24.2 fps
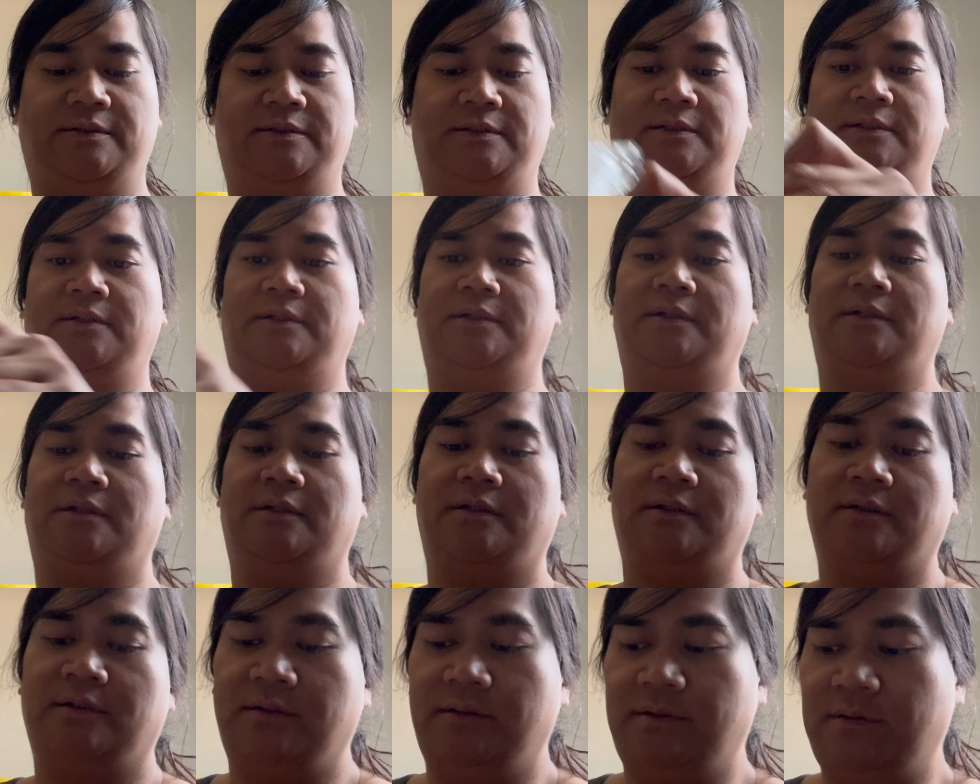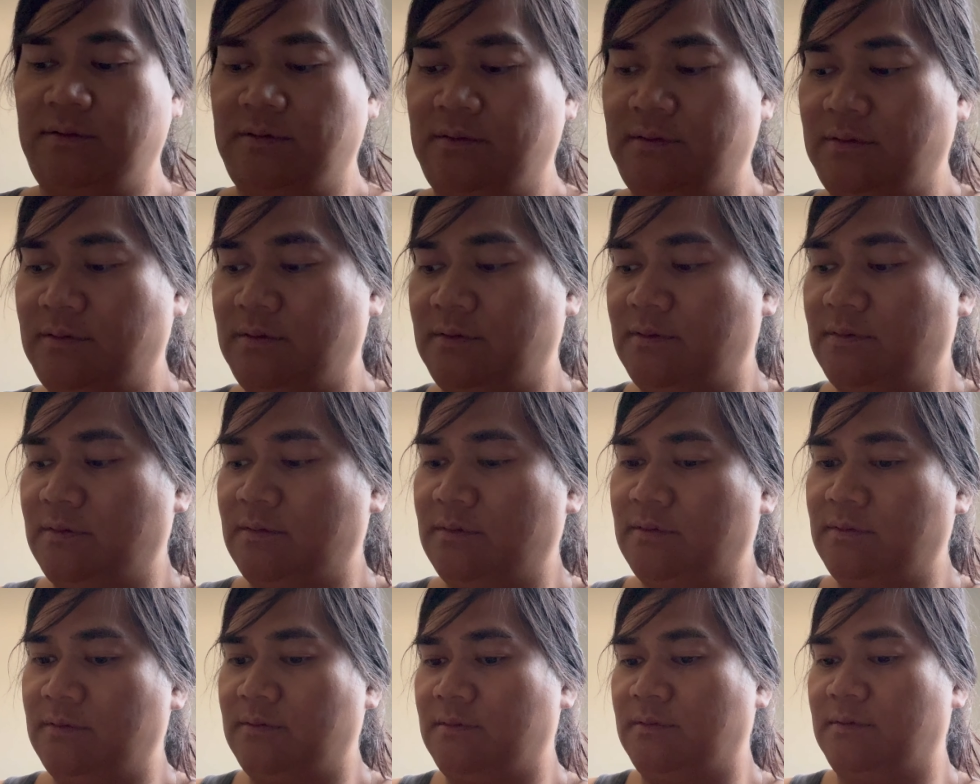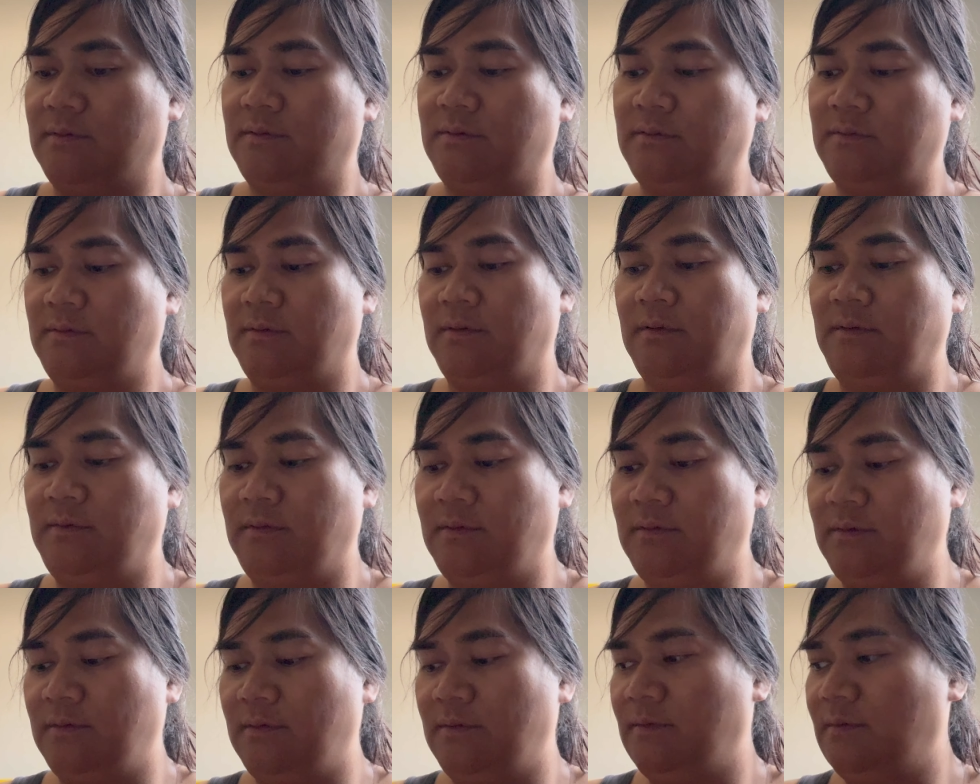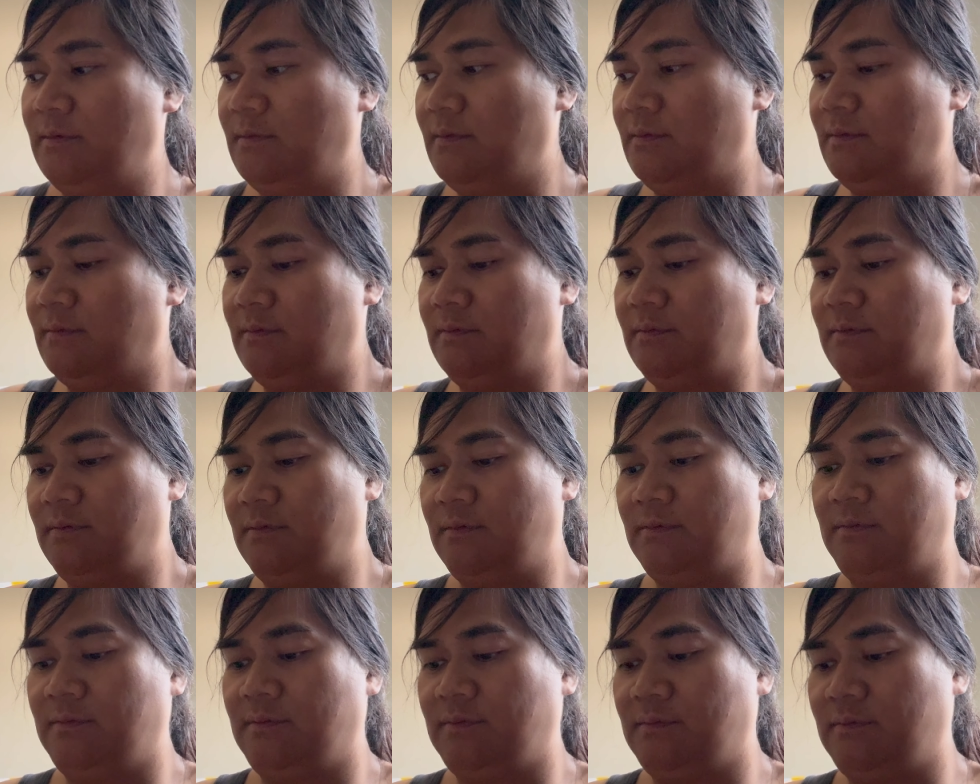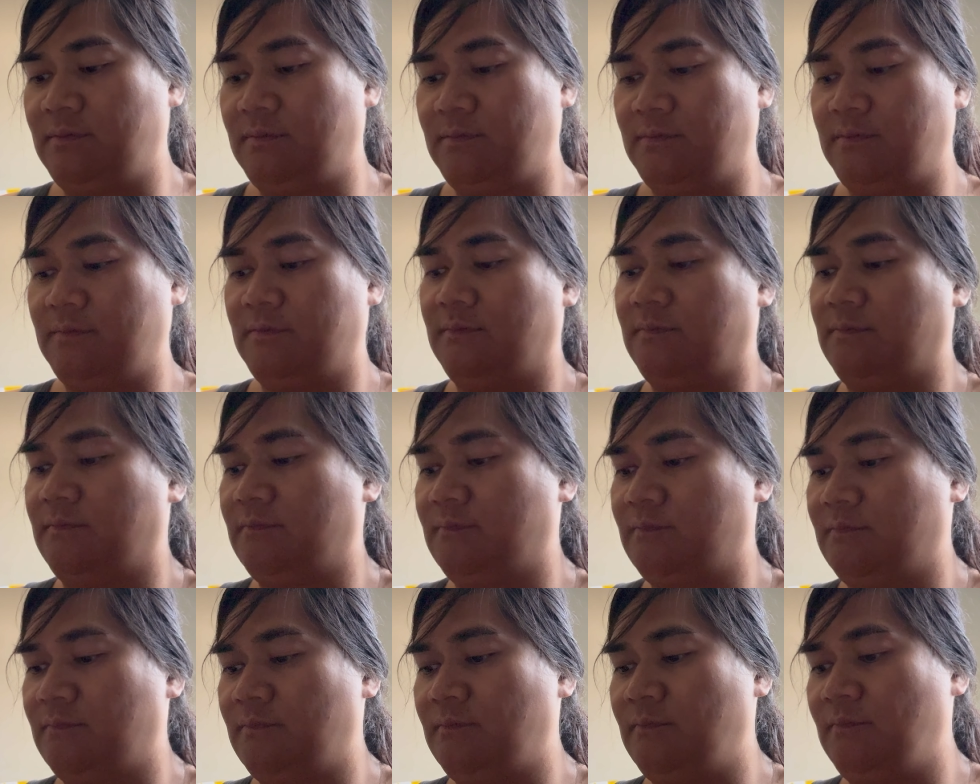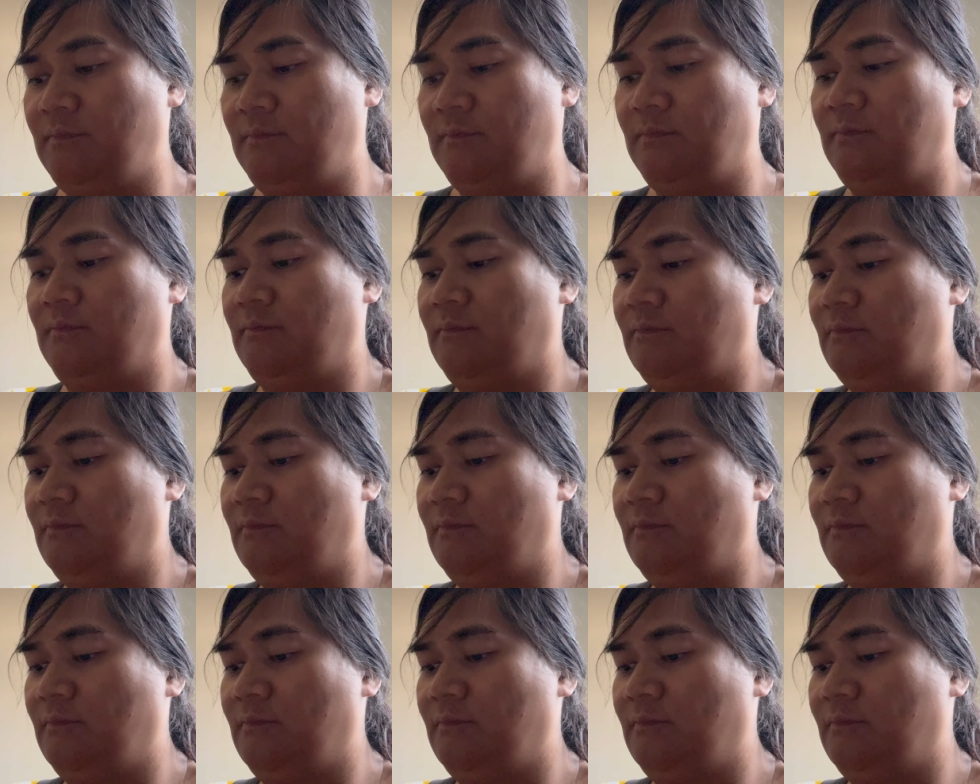[no speech]